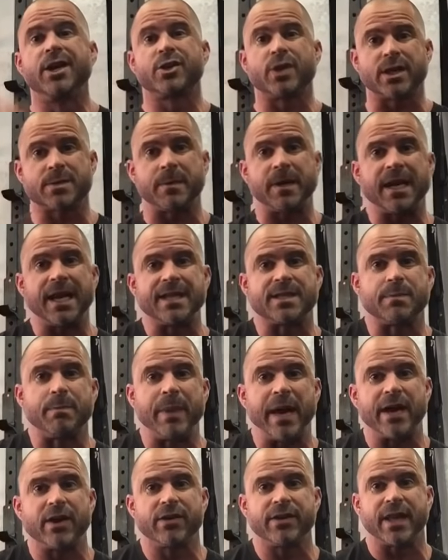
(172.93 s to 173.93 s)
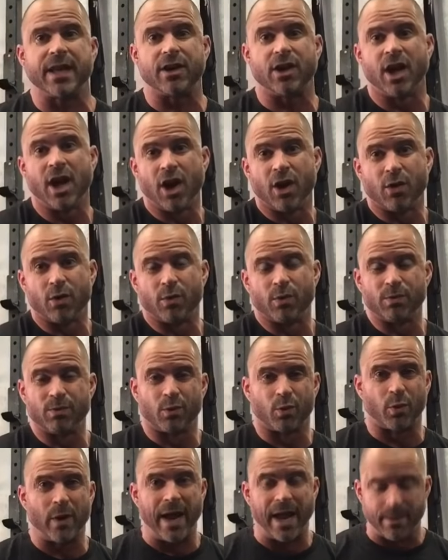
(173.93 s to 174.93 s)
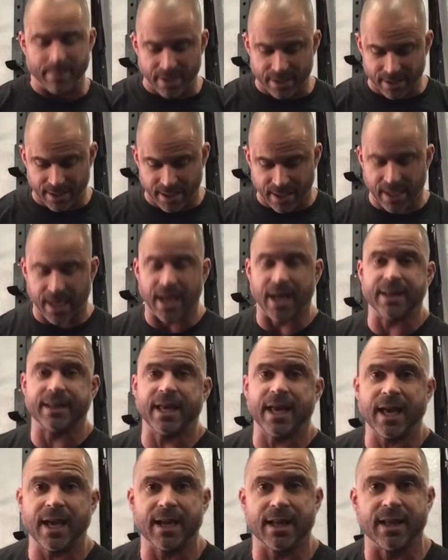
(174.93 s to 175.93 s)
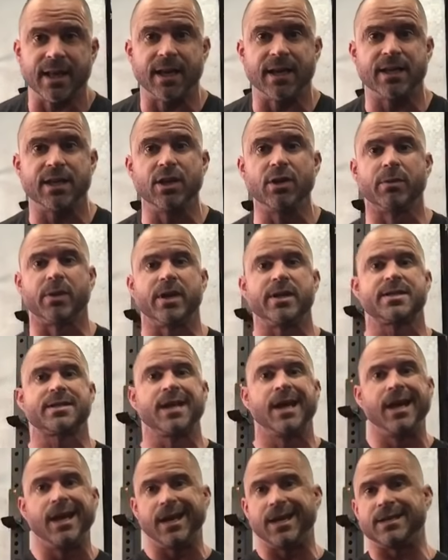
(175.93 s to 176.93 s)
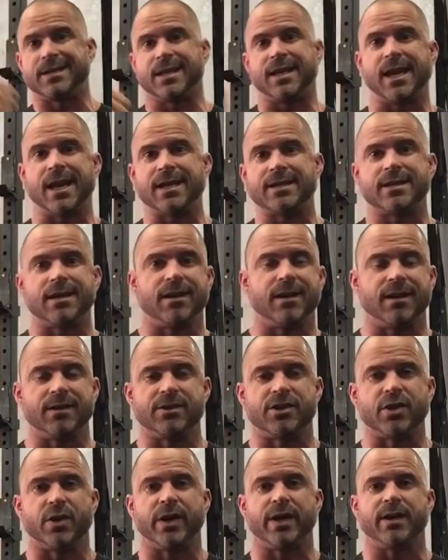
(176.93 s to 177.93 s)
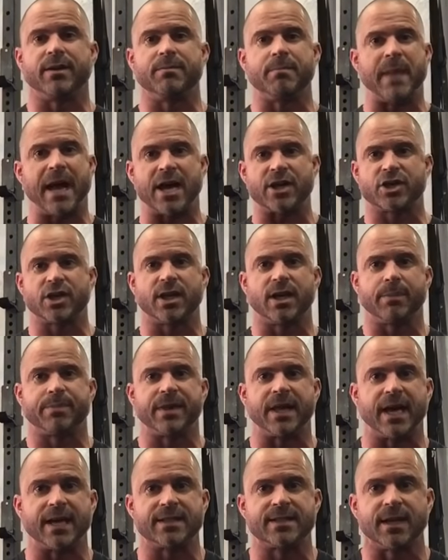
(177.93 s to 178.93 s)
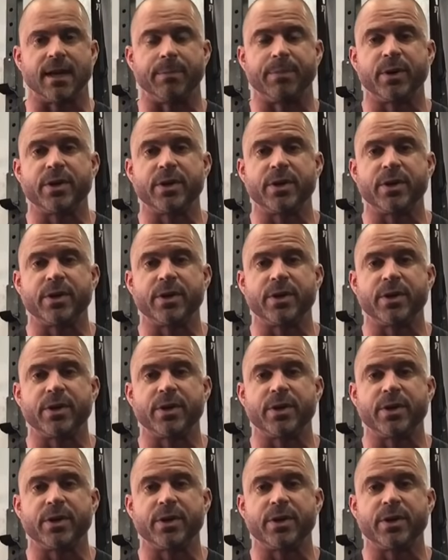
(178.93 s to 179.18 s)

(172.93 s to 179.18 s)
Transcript: Trust me, it's better than ramming the uh, the head of the humerus into the anterior joint and mashing up that uh,